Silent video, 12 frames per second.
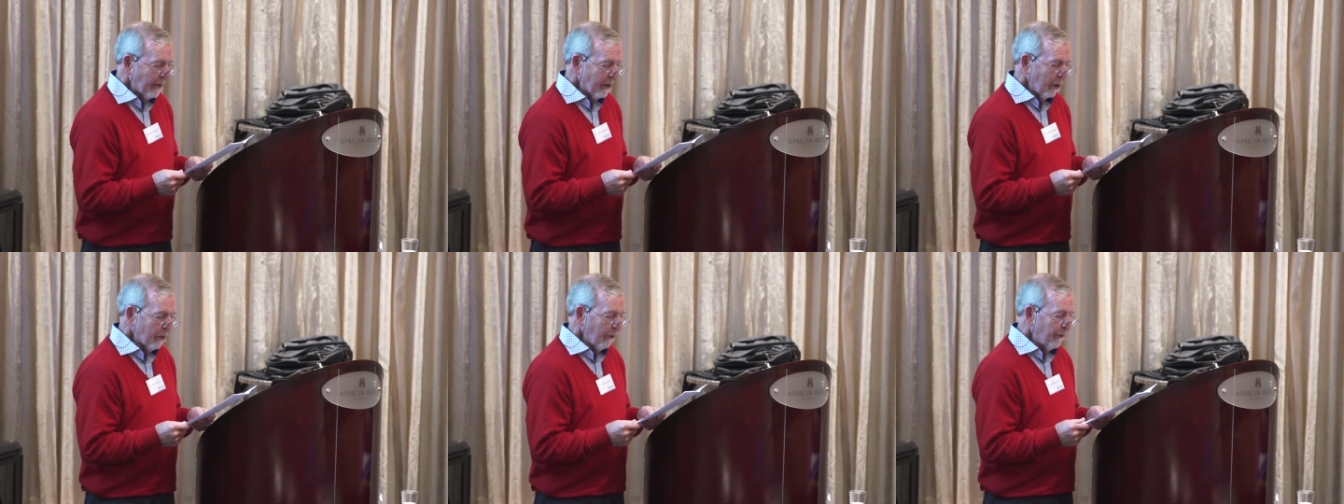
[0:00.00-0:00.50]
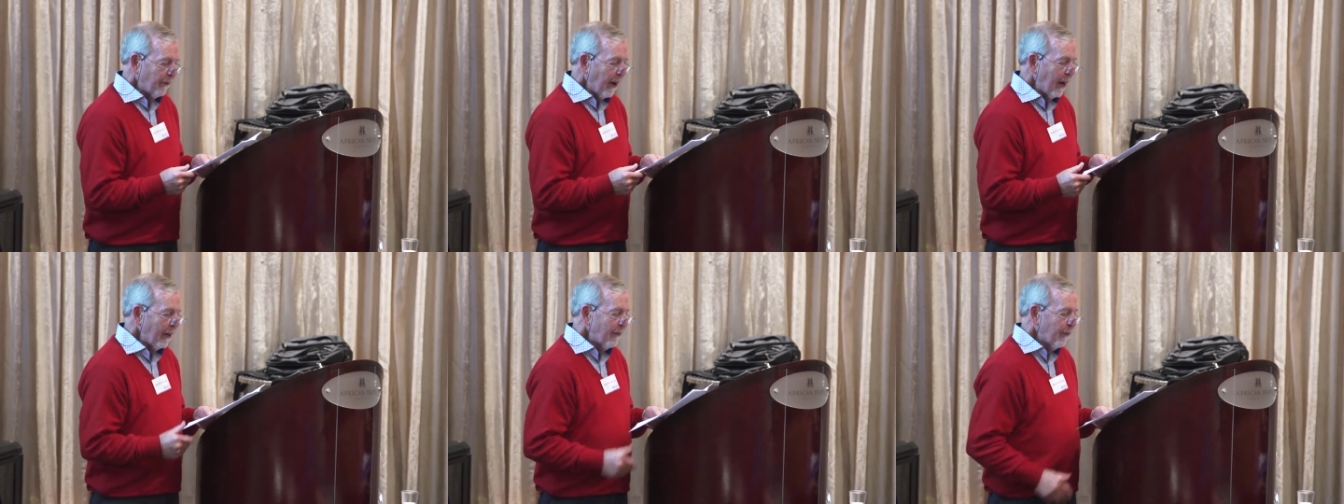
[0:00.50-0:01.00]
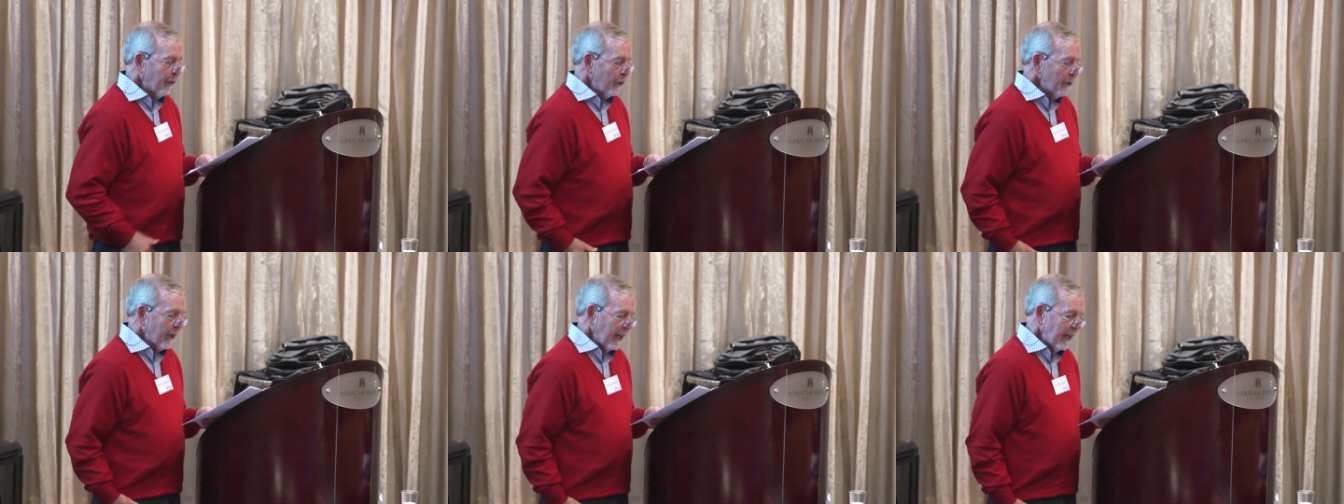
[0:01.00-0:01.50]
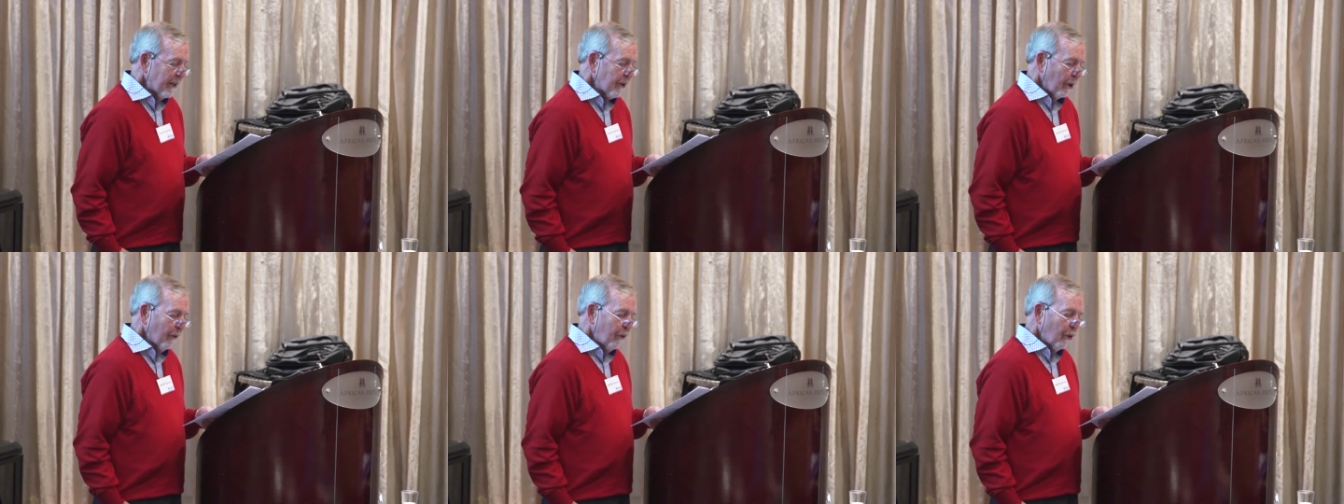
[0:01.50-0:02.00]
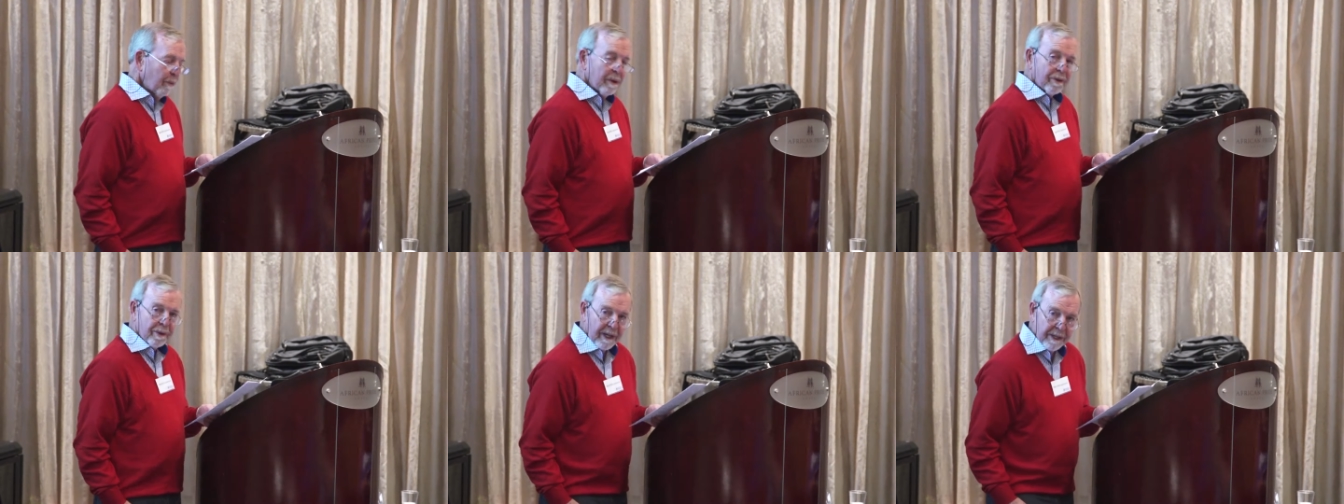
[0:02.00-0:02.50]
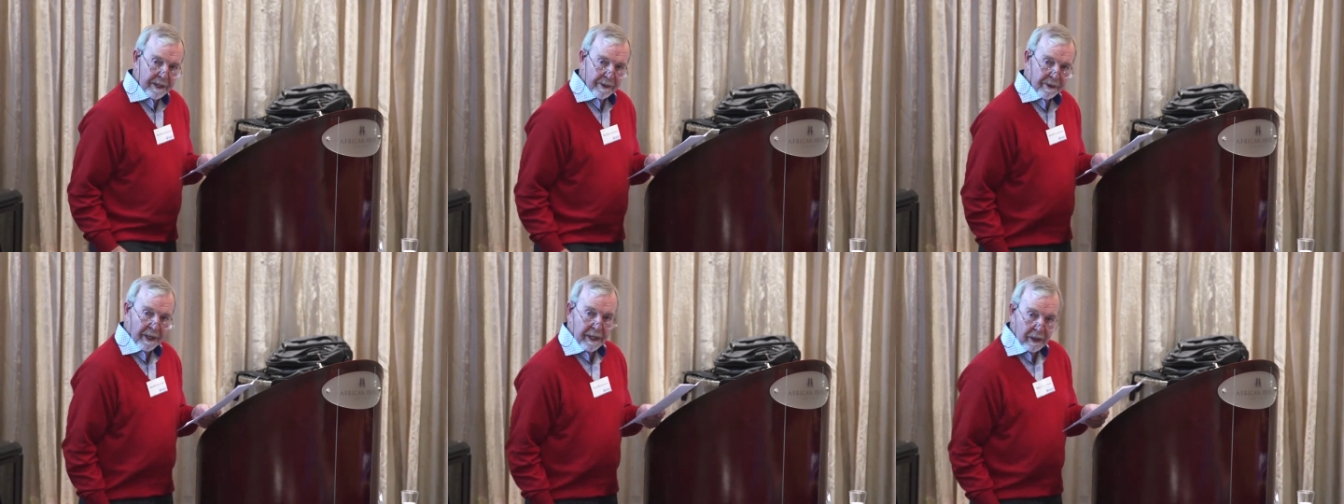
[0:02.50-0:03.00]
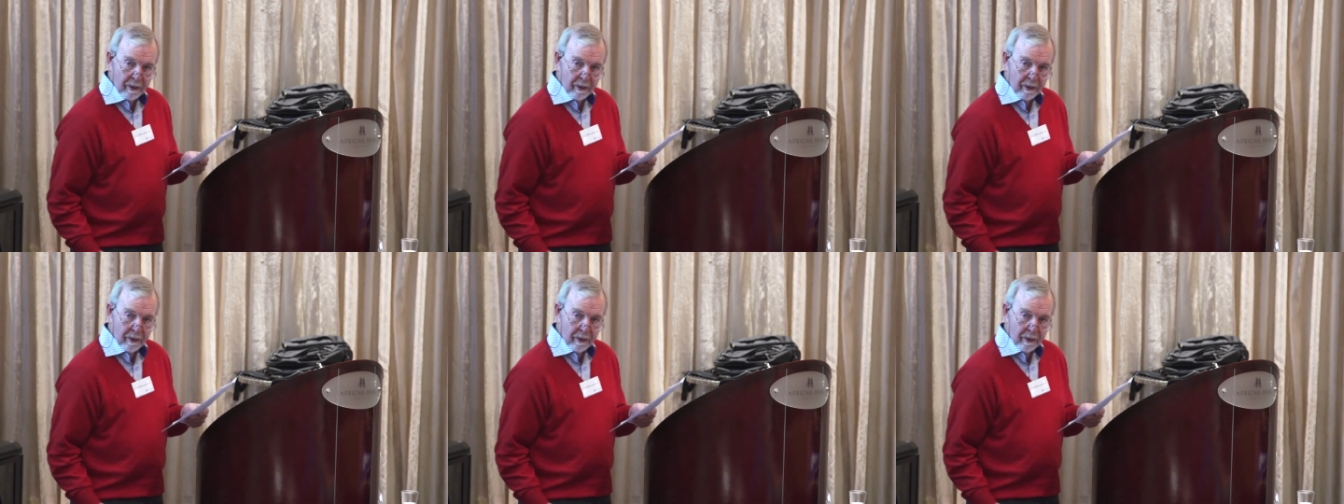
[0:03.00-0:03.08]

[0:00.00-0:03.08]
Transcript: in total five full days on formal tra training